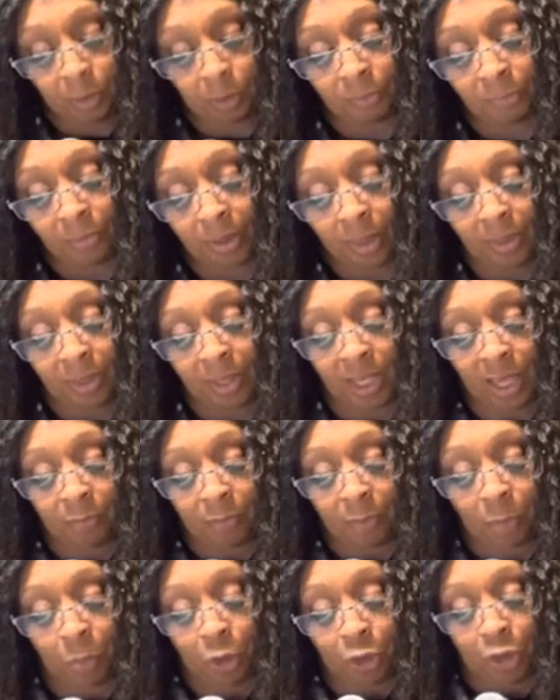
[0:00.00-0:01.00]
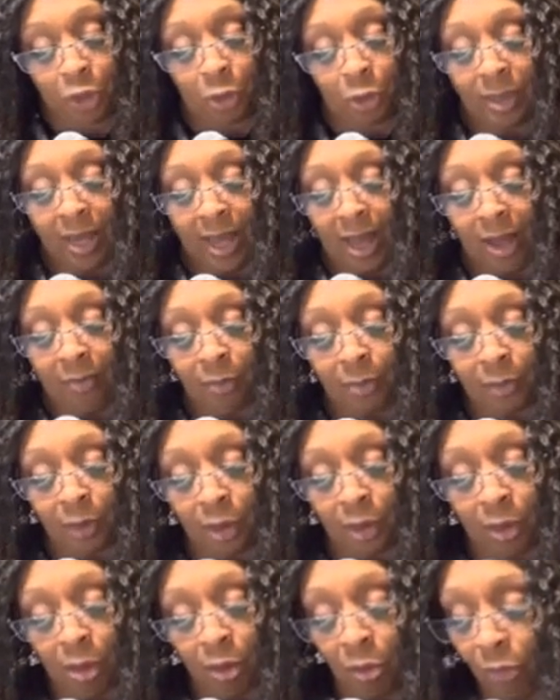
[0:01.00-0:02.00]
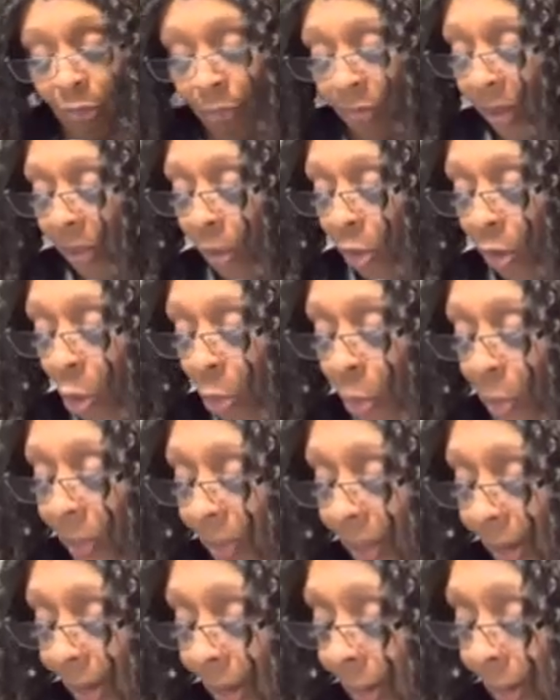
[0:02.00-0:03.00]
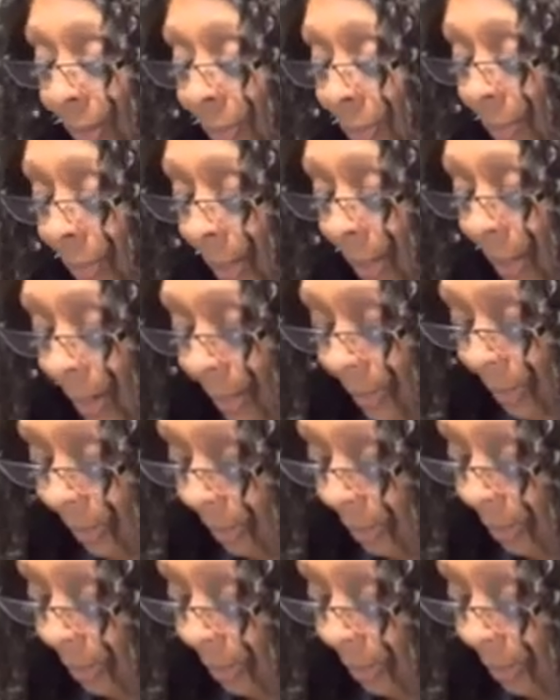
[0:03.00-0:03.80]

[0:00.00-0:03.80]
Father, give them what you would have them to know. Father, open their intellect.